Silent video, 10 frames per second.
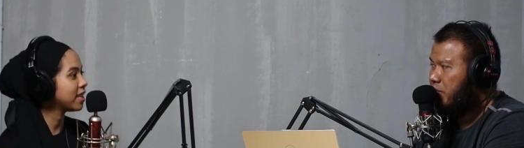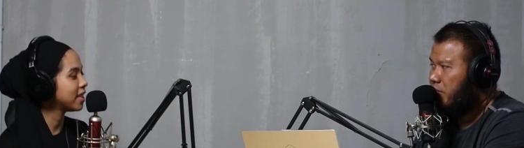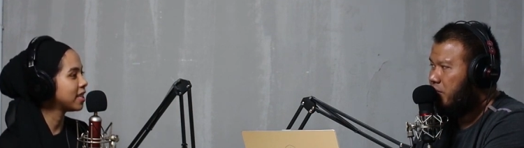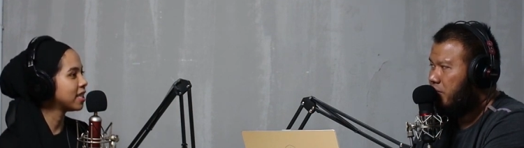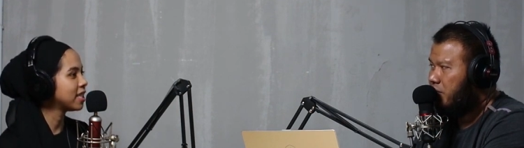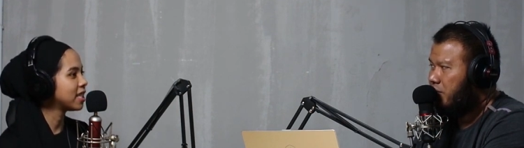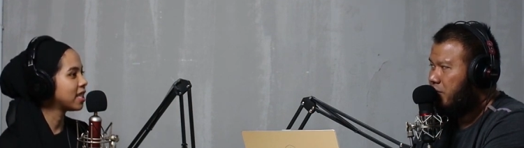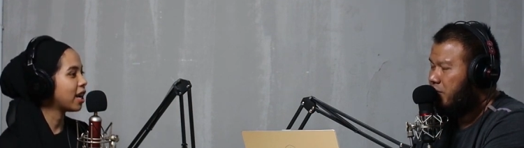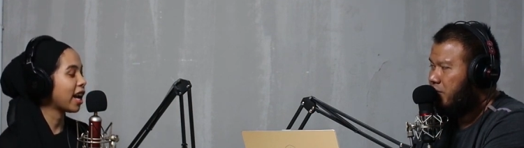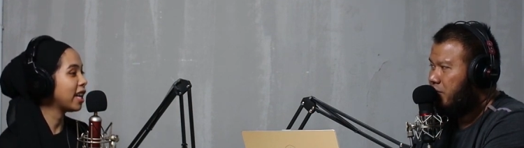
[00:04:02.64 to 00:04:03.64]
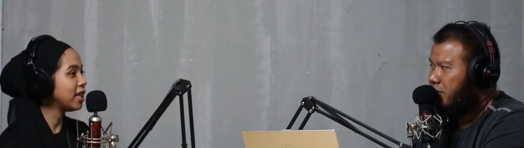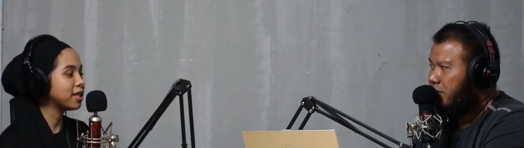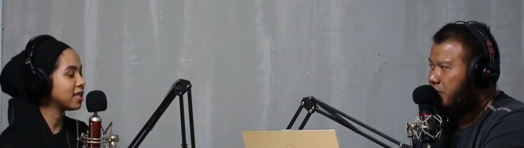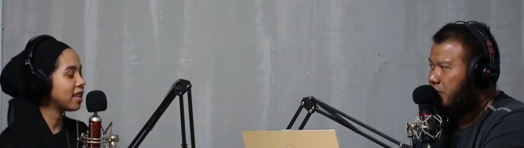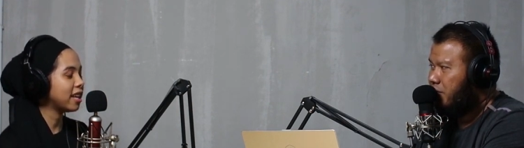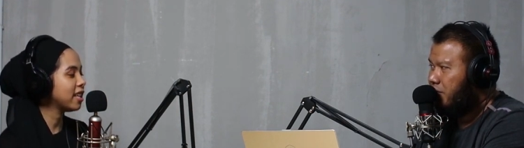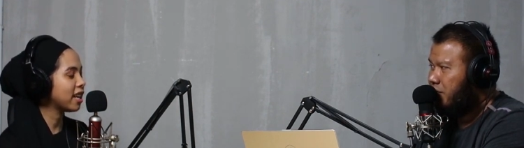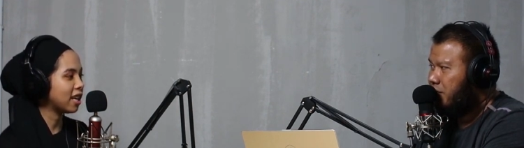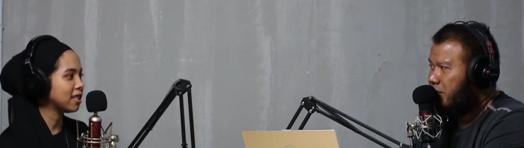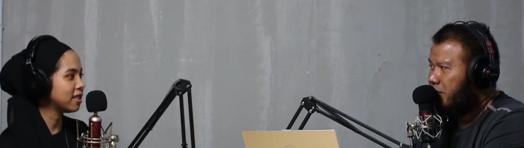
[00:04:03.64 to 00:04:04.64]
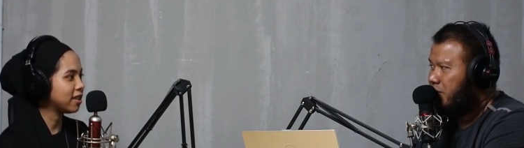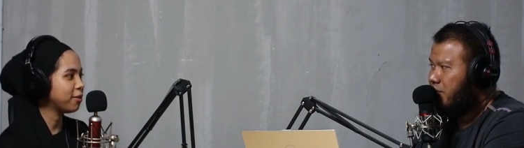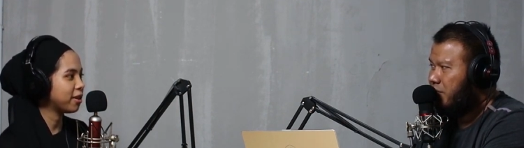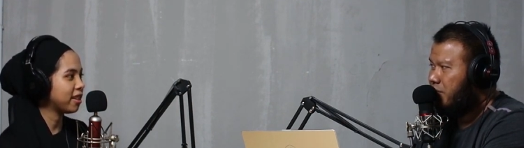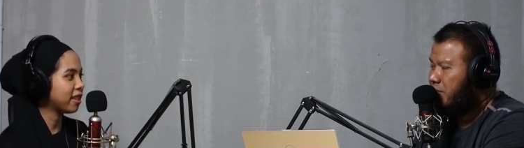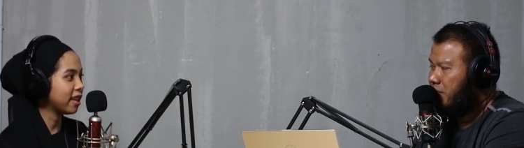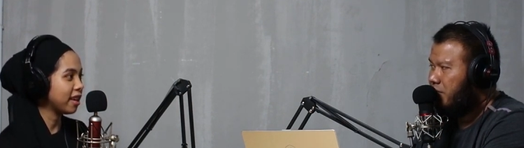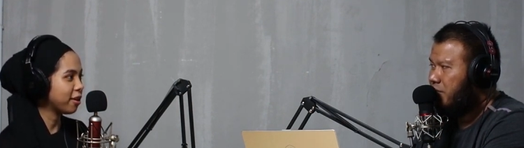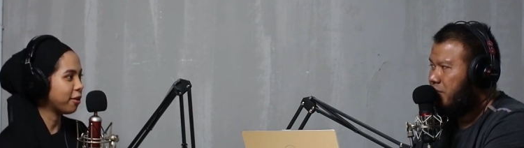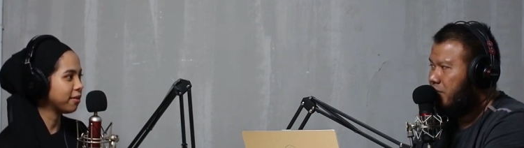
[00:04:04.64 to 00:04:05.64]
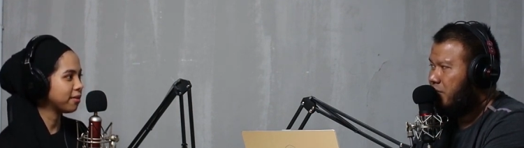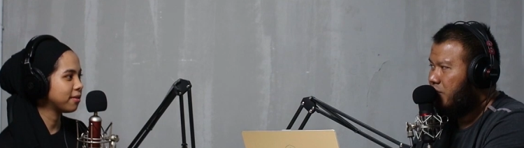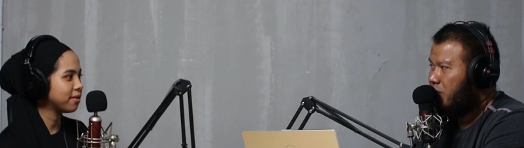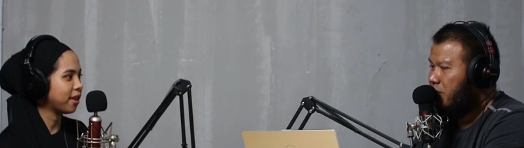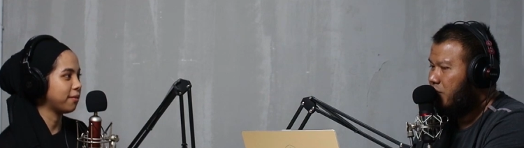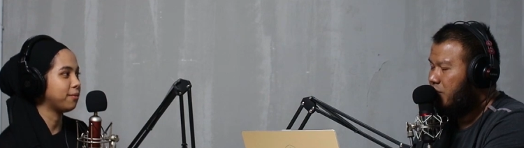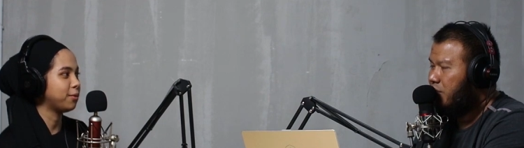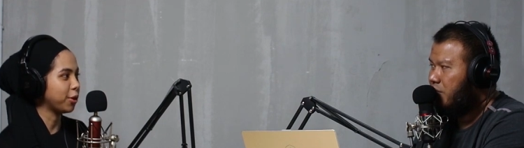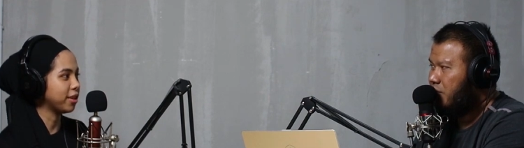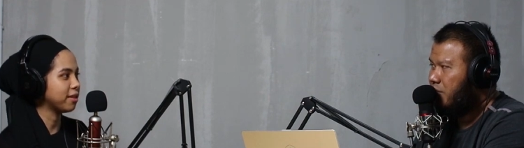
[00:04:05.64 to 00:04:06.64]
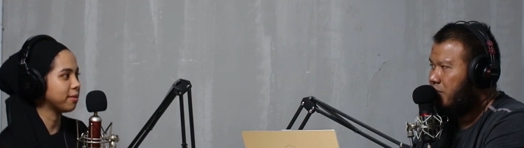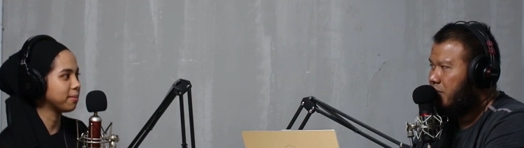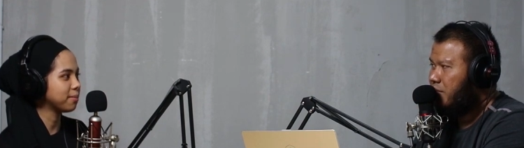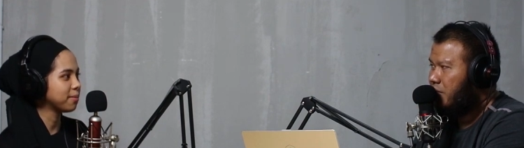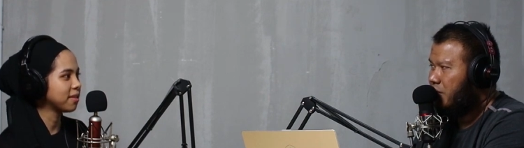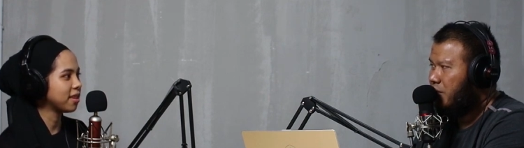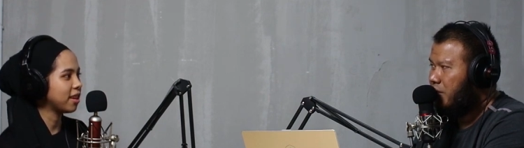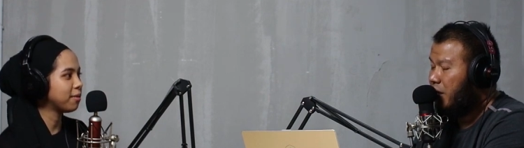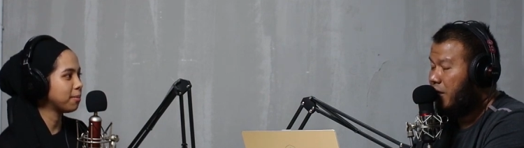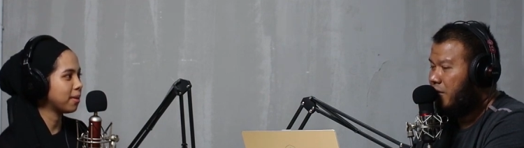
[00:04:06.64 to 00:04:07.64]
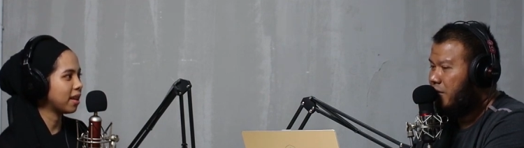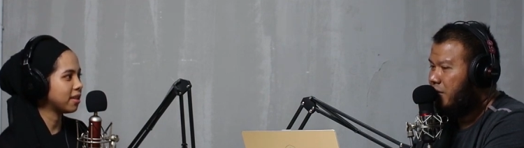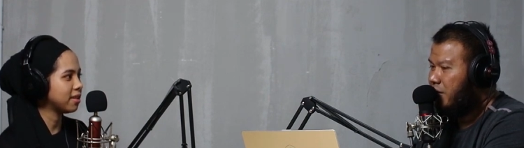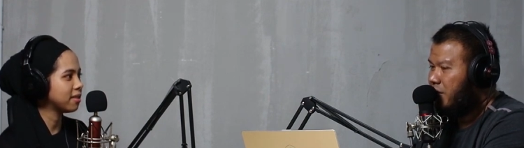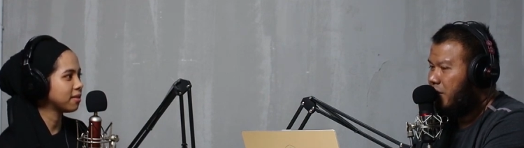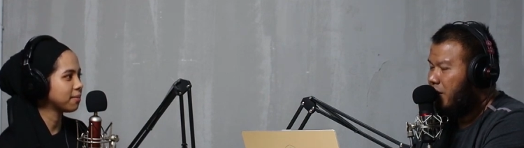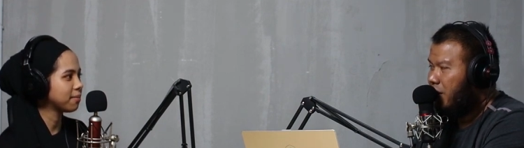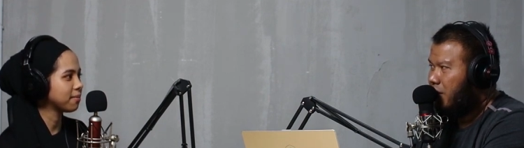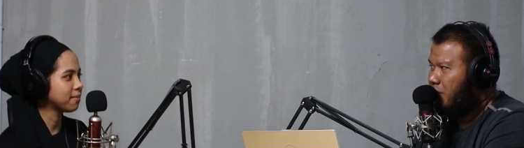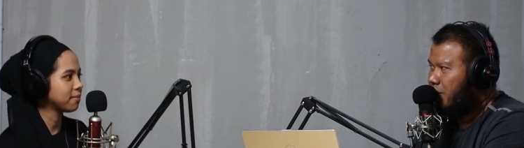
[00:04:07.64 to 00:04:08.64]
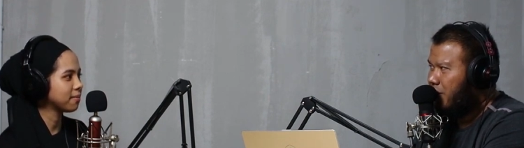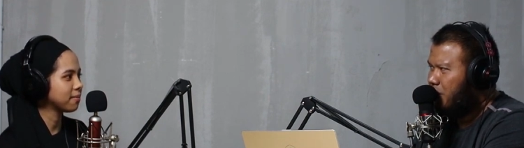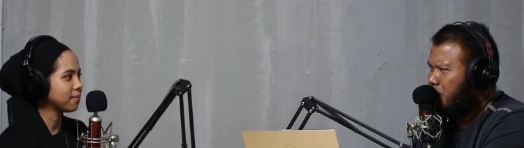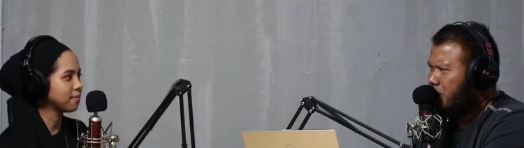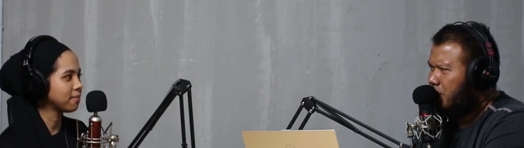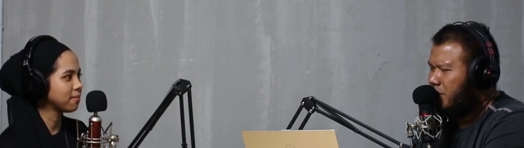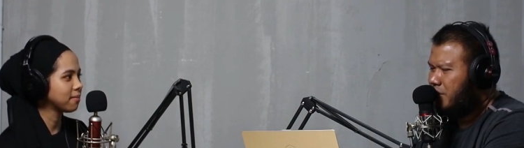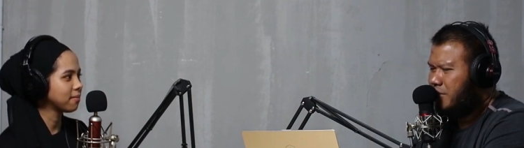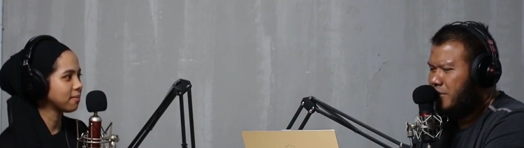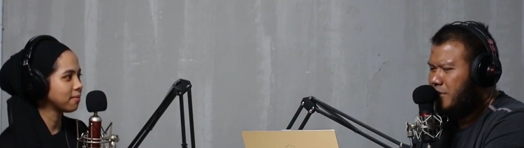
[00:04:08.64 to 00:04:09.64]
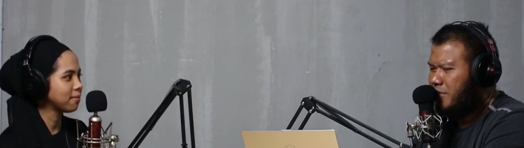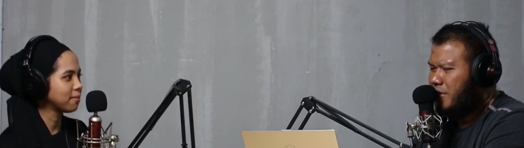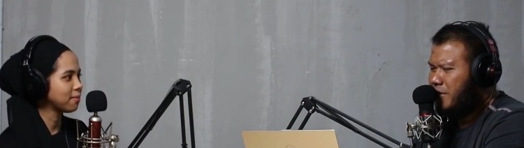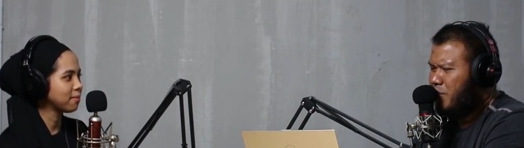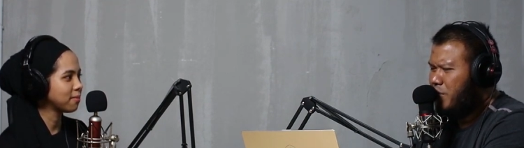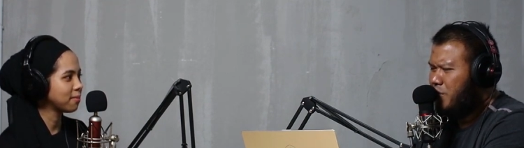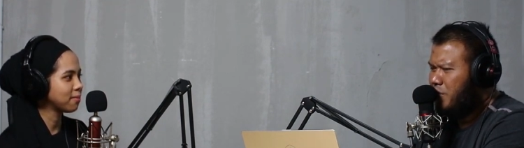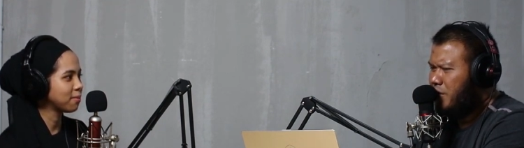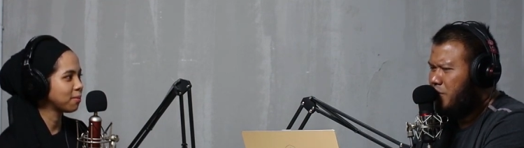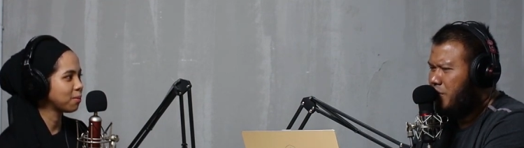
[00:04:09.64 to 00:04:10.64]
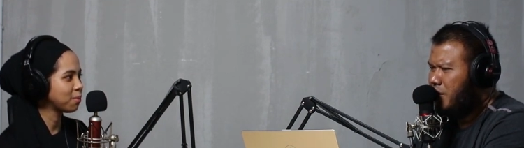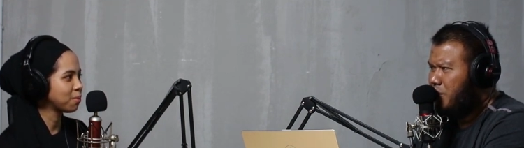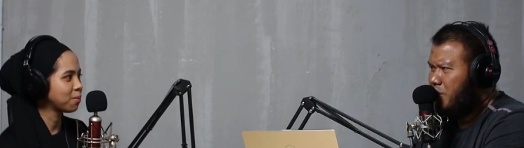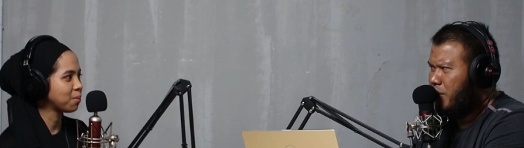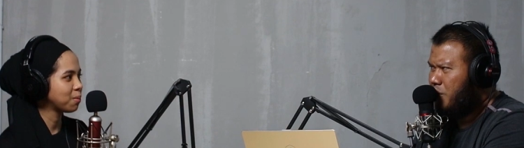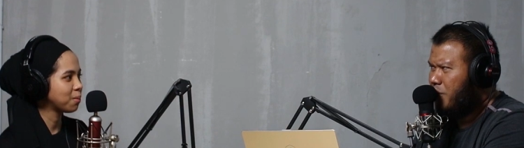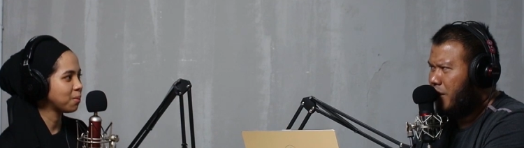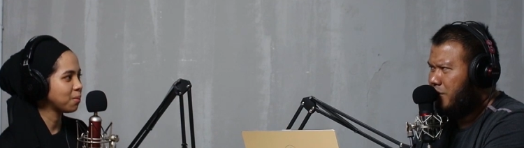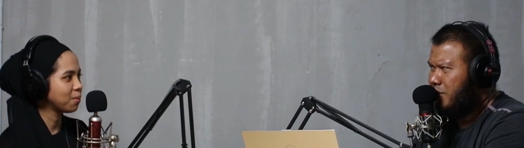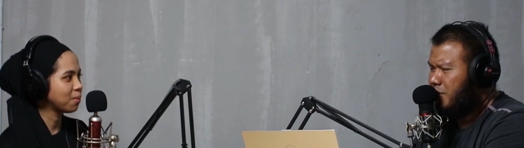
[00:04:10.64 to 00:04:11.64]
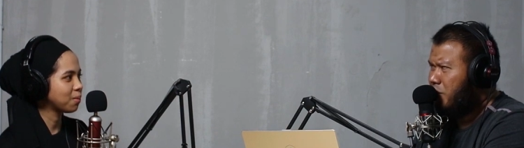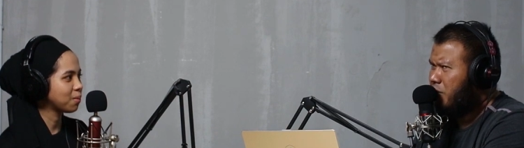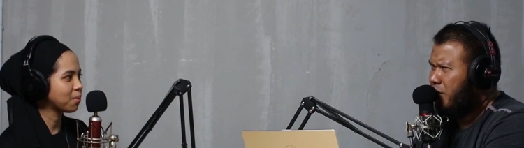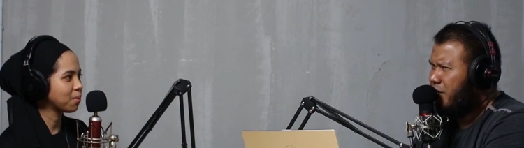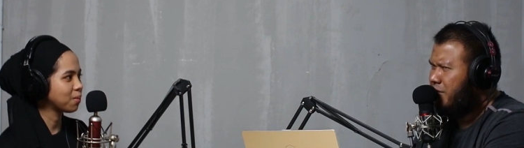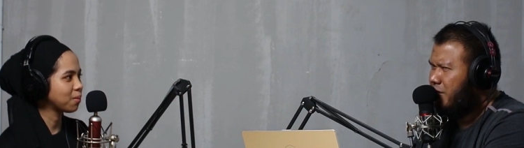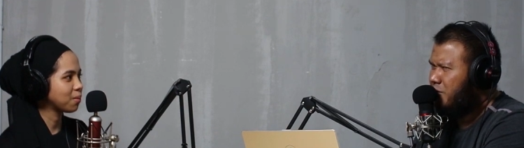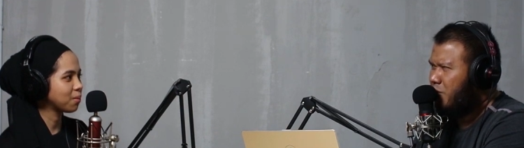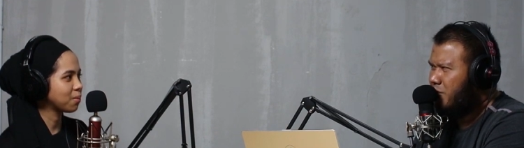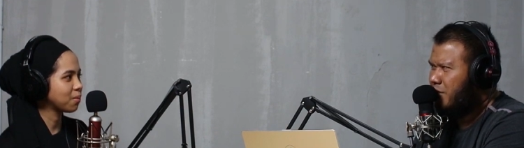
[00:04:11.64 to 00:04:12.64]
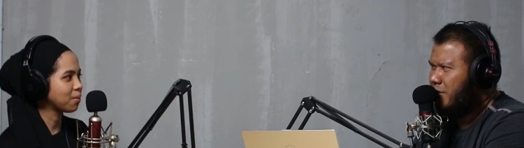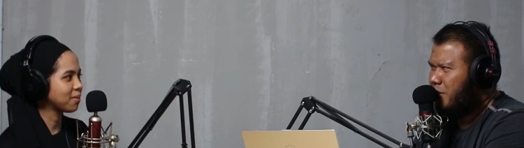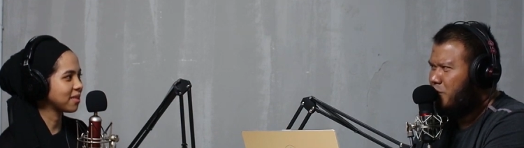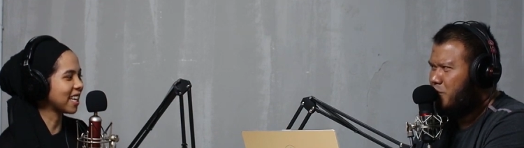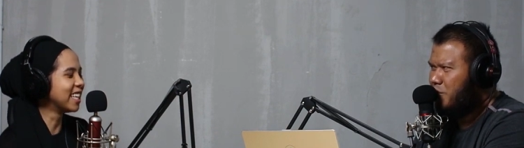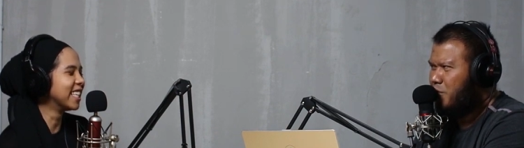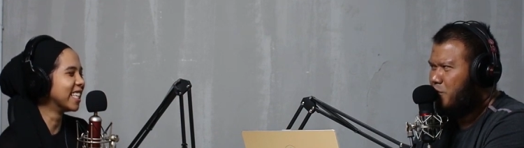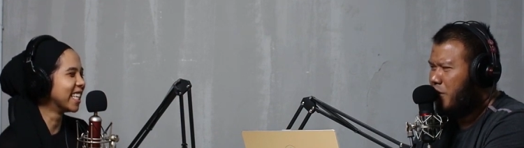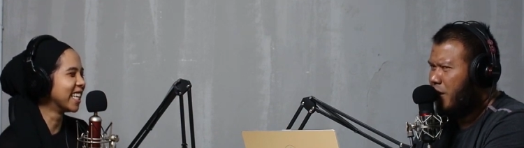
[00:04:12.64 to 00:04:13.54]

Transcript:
Speaker 1: Mm. Any any classes that you can think of, I've joined them. All right. Even I, Pilates.
Speaker 2: I, I thought that you were saying that when you were in uni you went to classes okay that's that's logical you should go to